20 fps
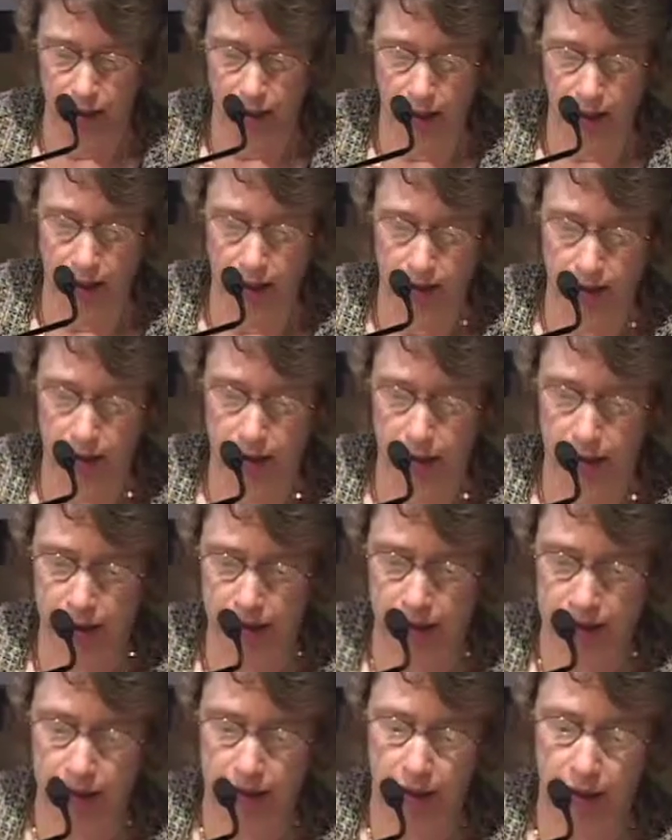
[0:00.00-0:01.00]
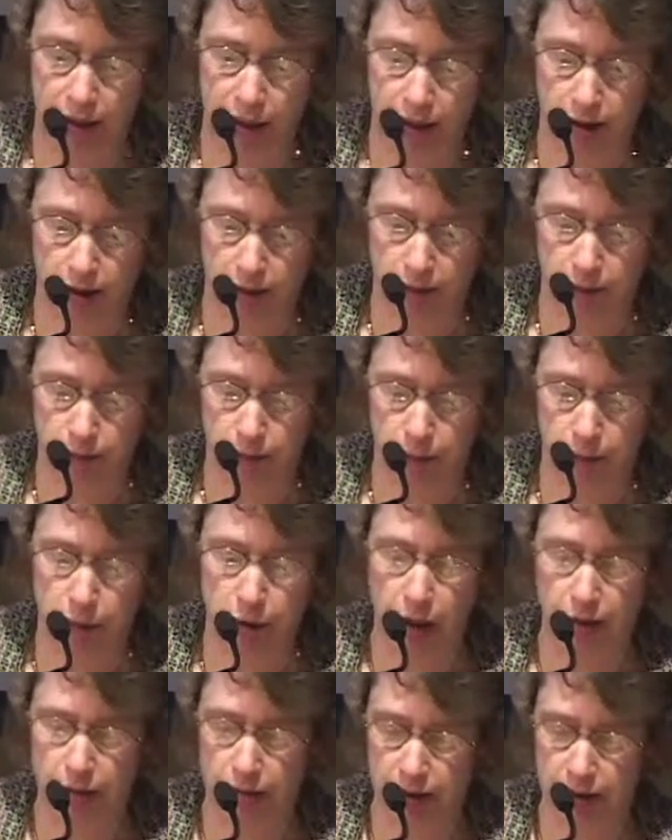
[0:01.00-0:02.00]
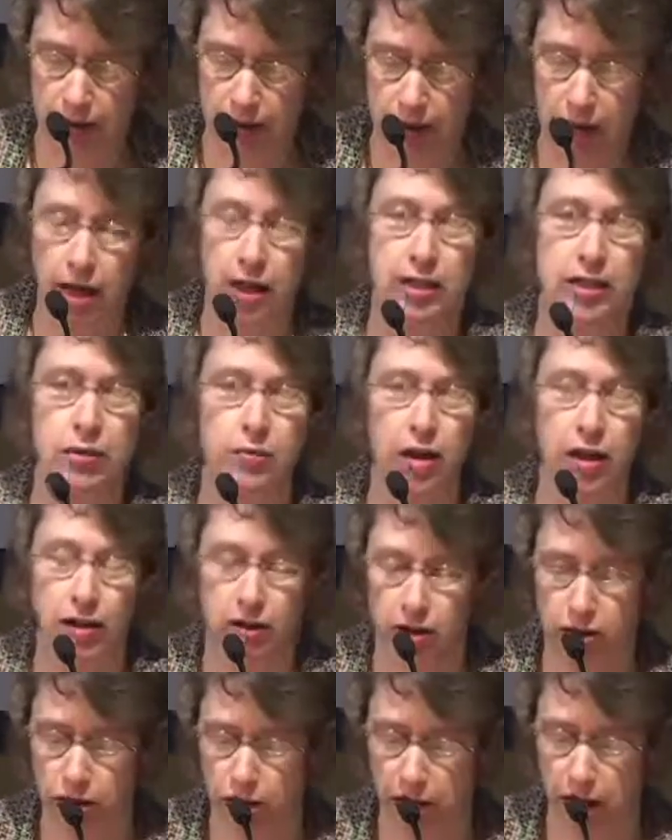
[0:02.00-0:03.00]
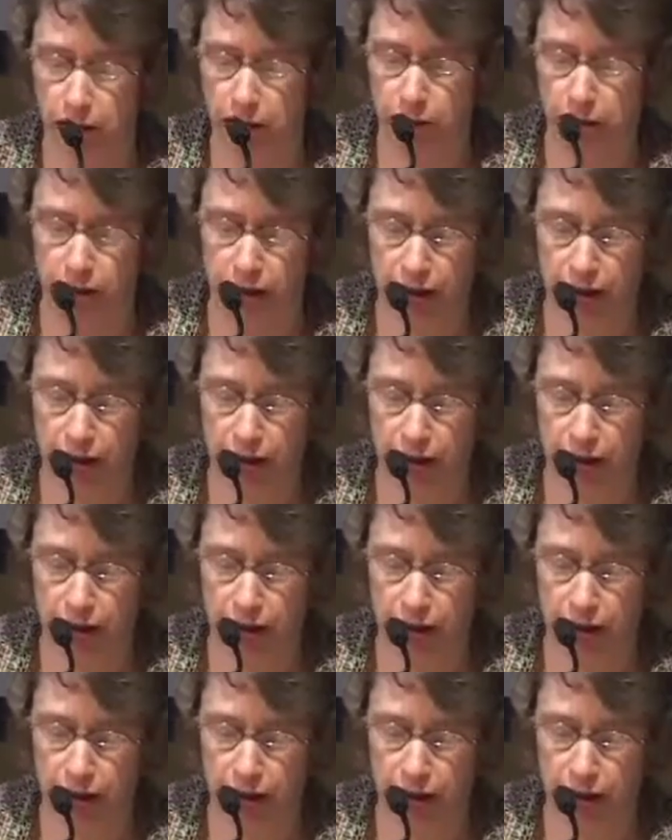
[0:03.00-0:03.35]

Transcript: The preface, the Custom House chapter.